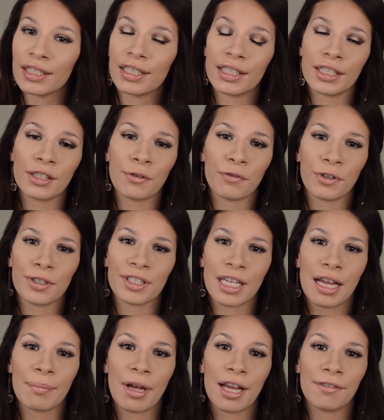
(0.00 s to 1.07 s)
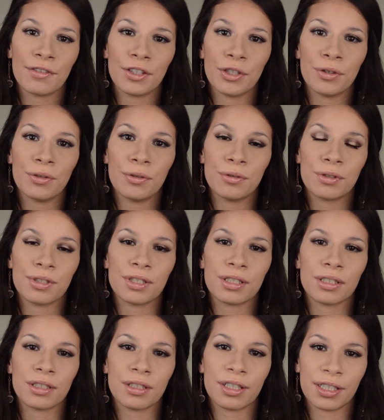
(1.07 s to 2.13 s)
this is the first time I've used
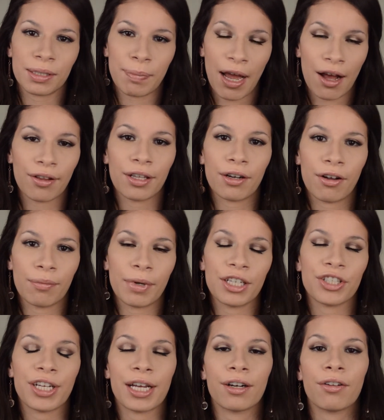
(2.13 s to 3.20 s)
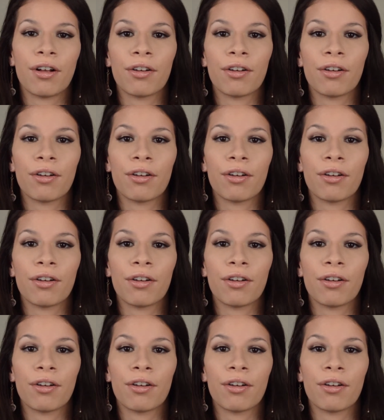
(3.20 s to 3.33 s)
this palette on my channel,